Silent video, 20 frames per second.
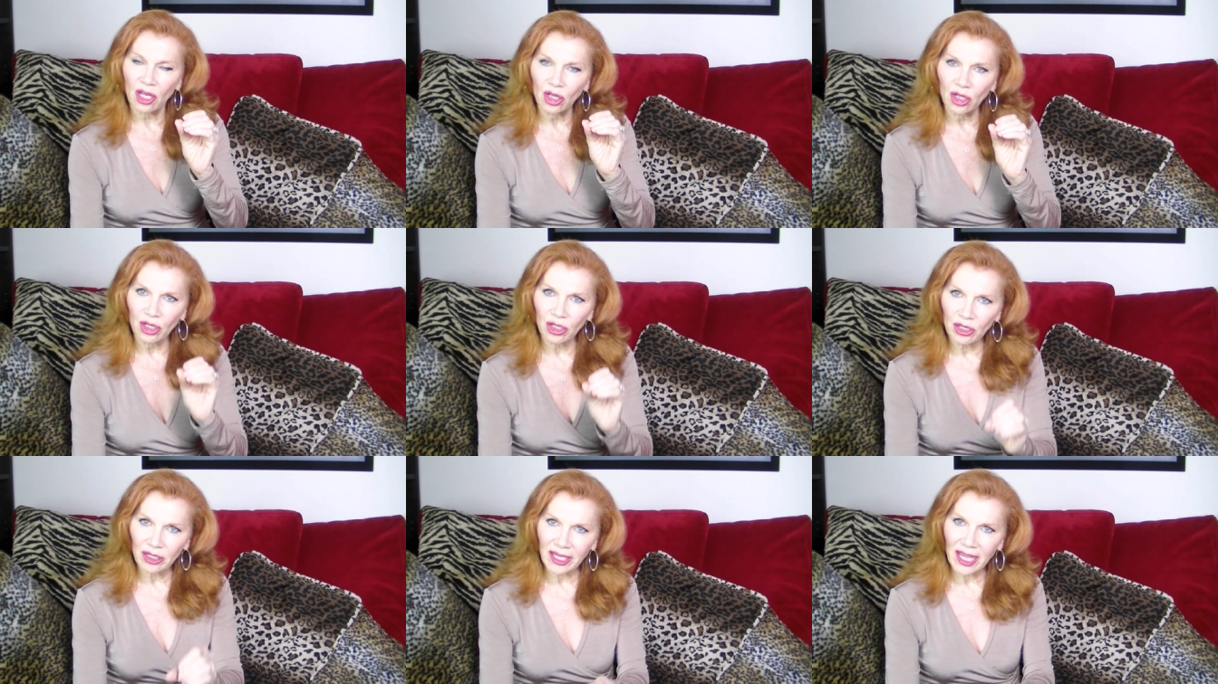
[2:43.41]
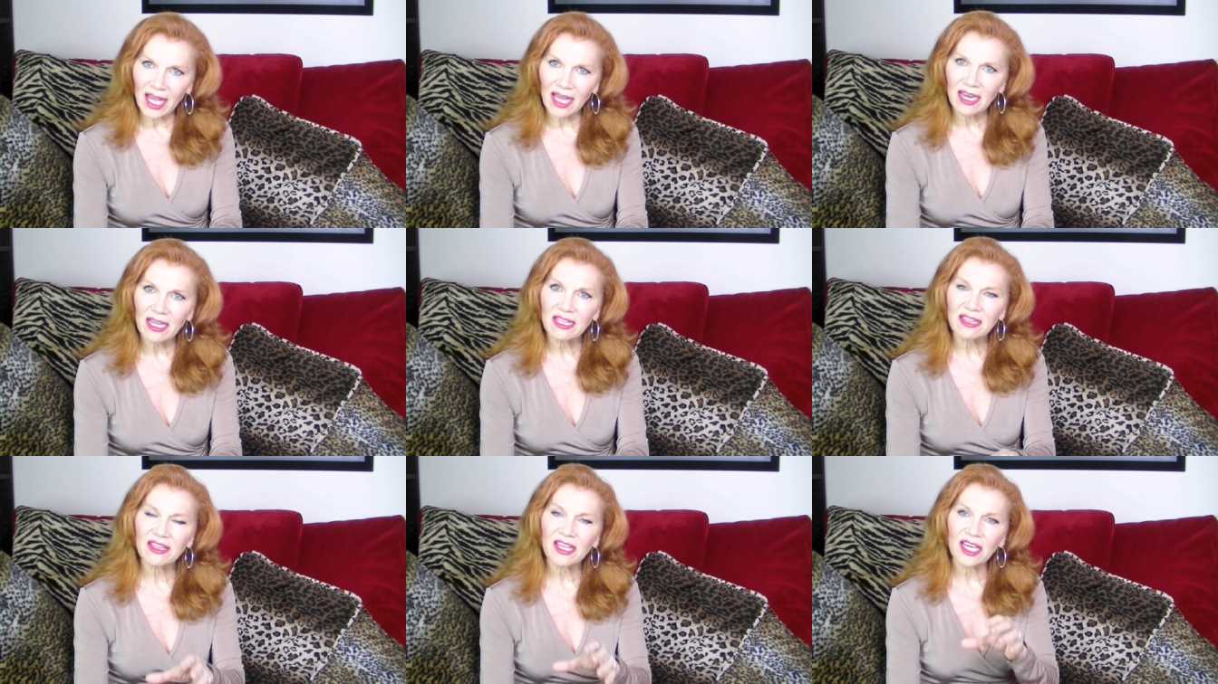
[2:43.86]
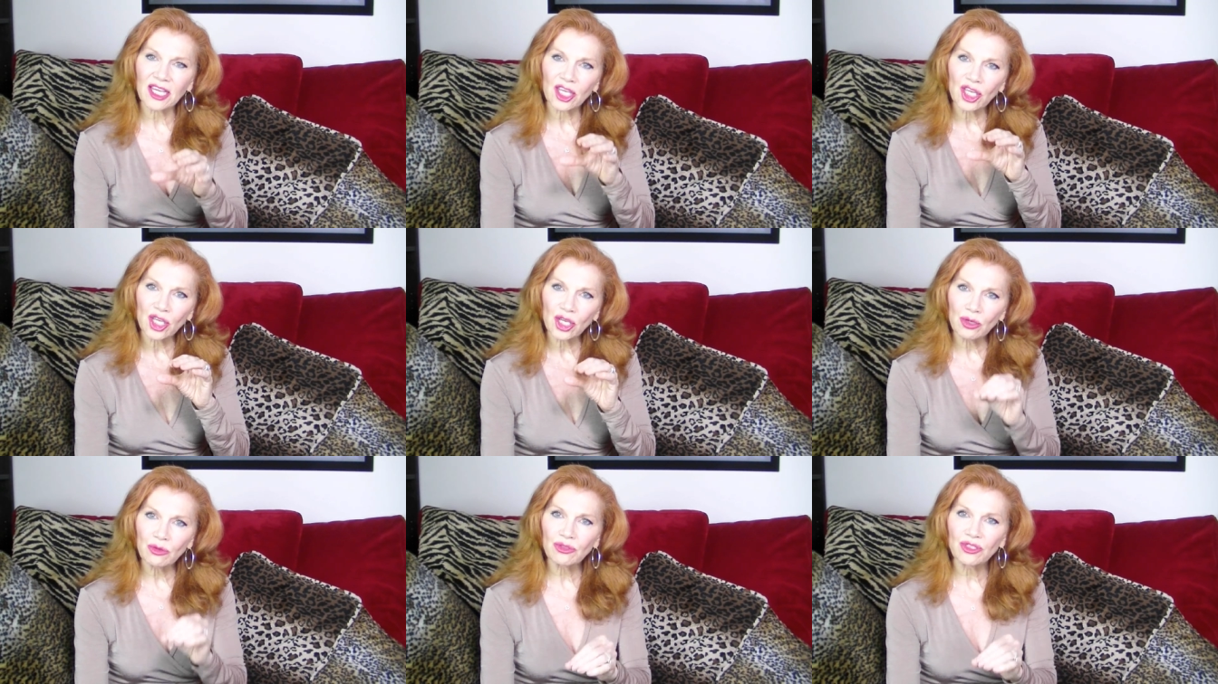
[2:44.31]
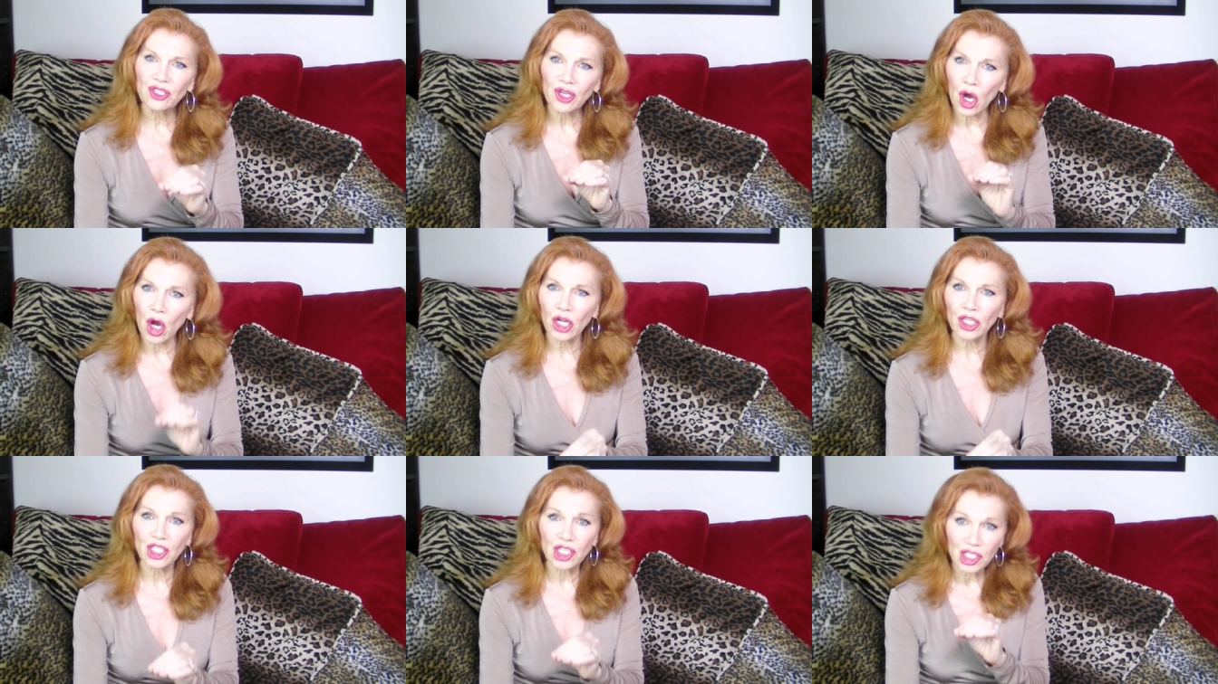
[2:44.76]
Look at it that you
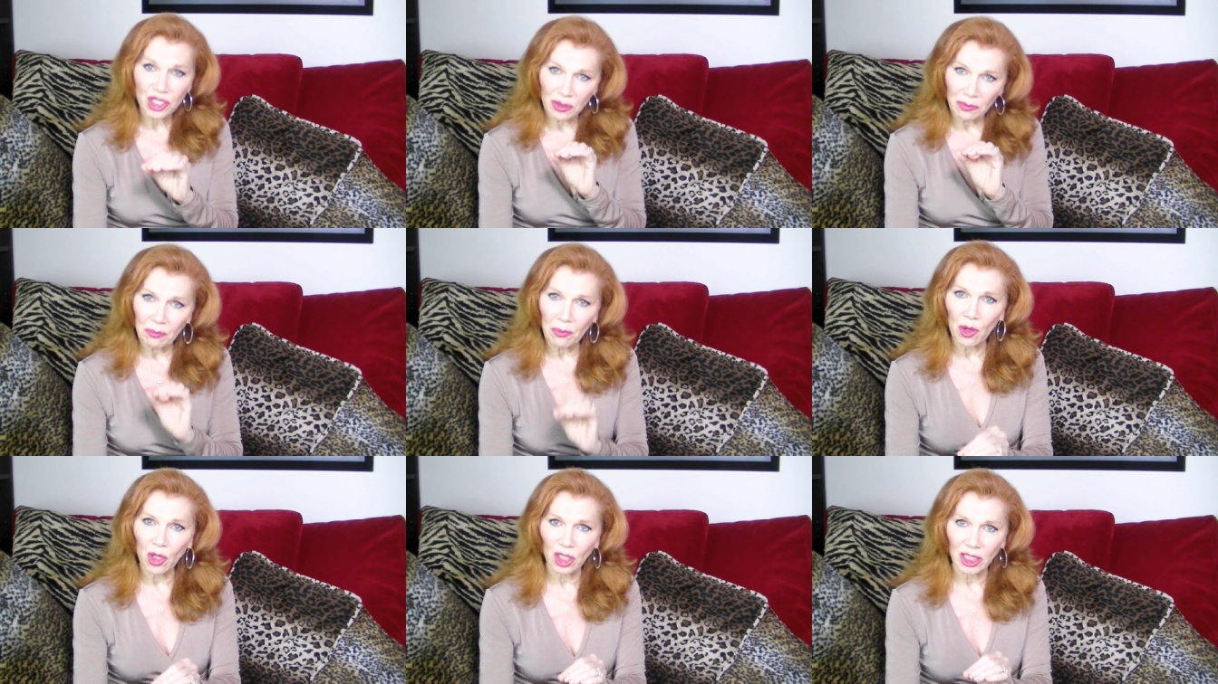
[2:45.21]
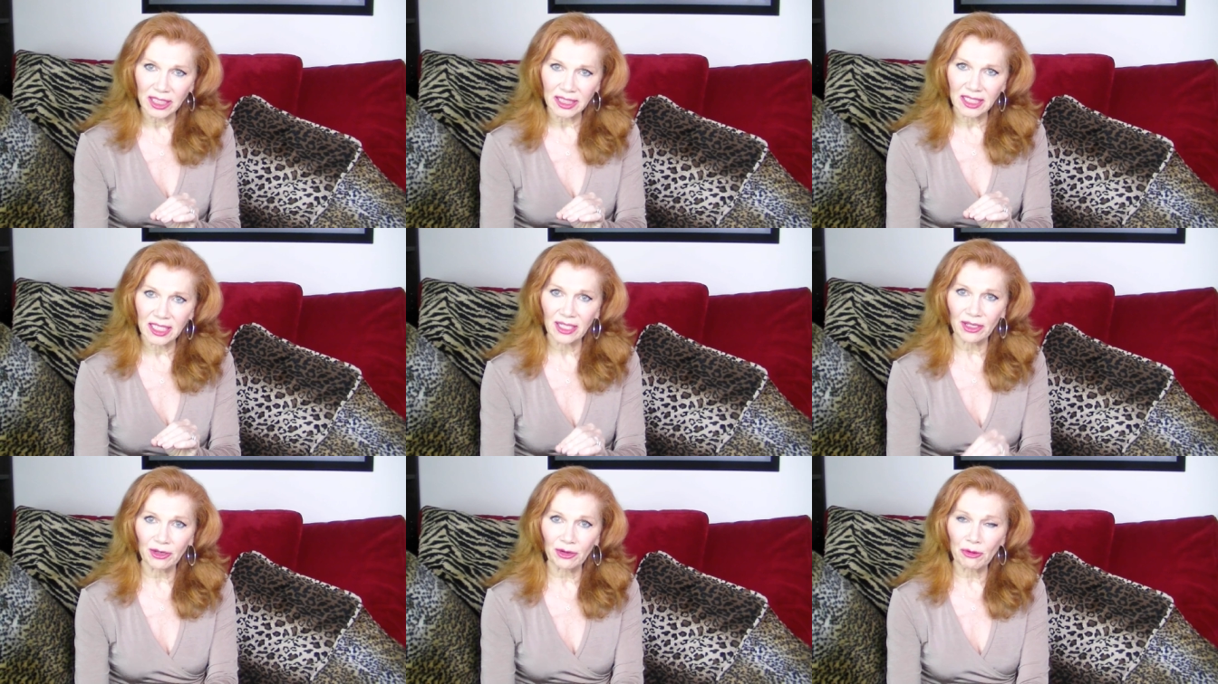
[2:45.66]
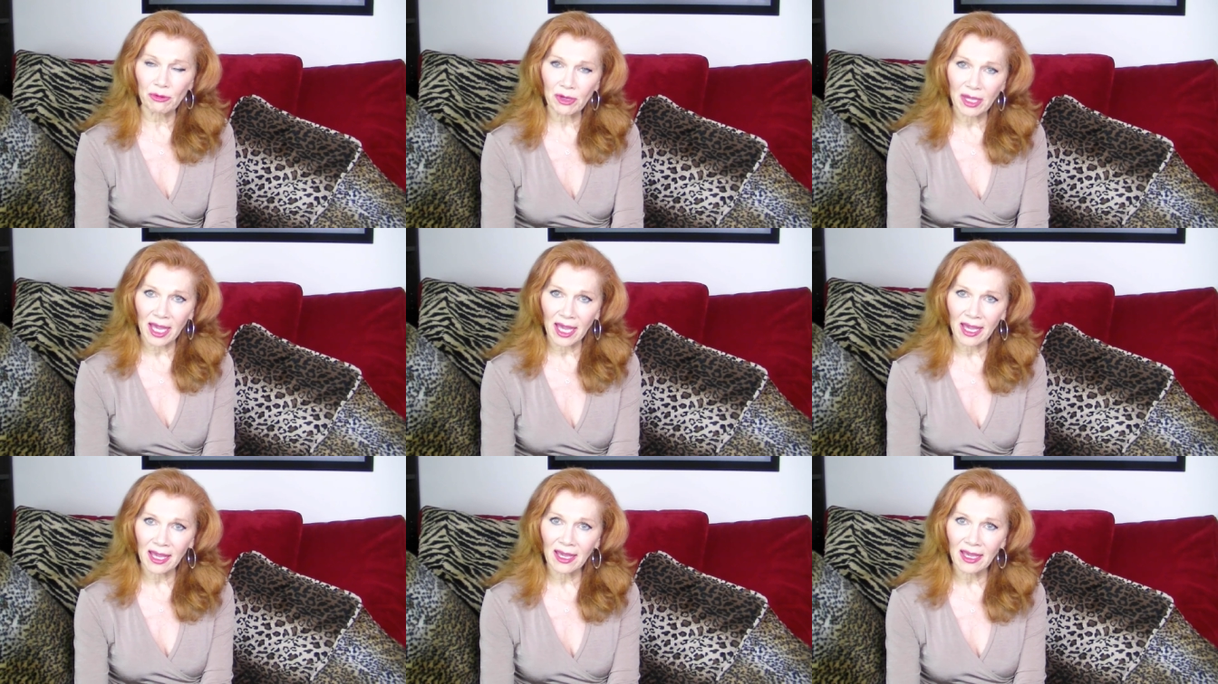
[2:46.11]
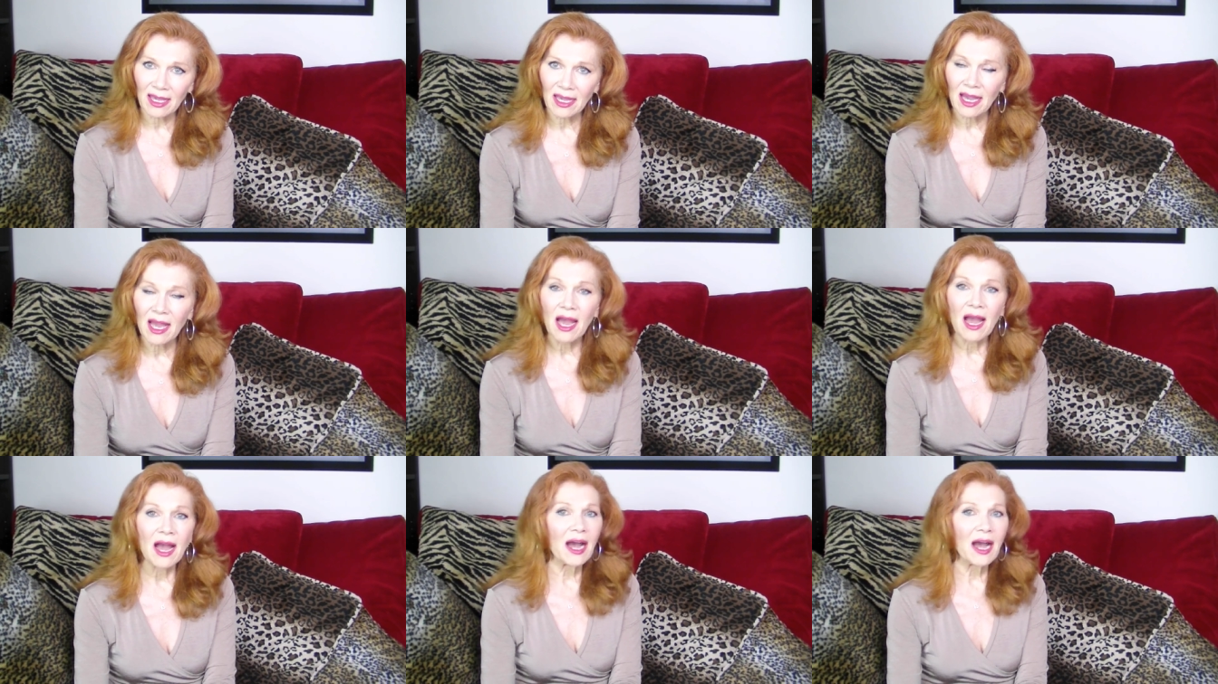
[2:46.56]
dodged a bullet here, okay?